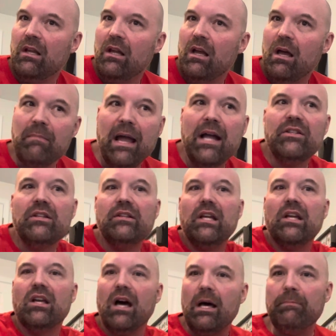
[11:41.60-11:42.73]
Imagine the
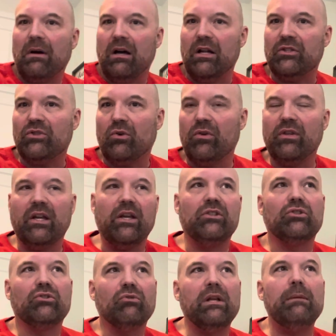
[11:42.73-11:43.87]
gut punch or the
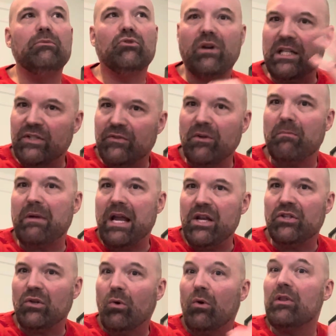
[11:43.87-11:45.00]
extreme
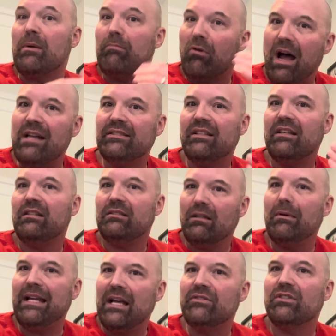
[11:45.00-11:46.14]
transformation or the process
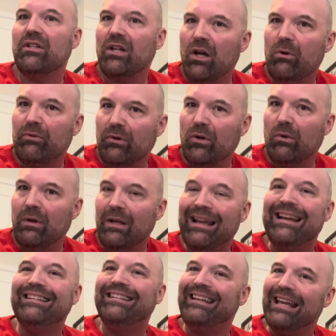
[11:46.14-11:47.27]
somebody has to go through
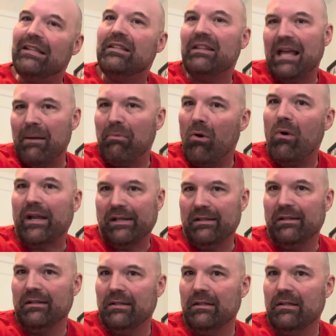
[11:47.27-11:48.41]
to get to that point.
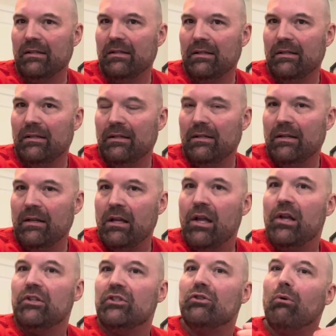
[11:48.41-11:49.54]

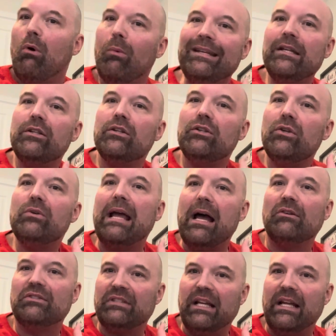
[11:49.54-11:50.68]
So what we need to do
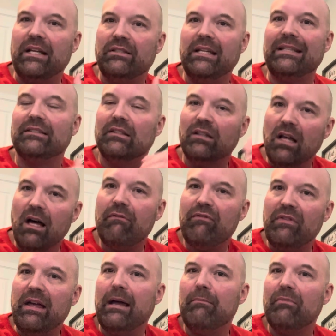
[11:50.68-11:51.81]
now, saints, is love
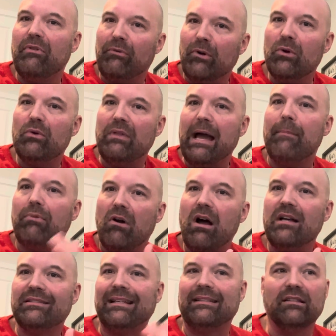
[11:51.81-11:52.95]
them through that
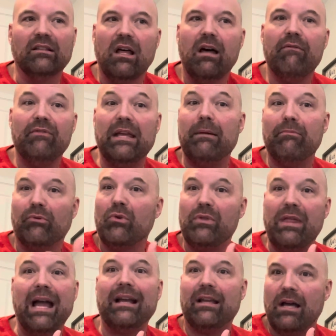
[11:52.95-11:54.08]
process. Love them through
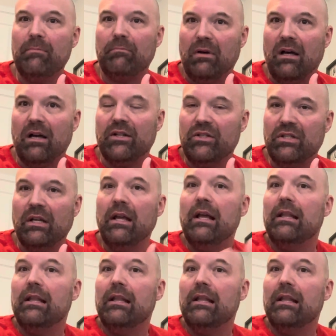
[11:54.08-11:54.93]
that gut punch.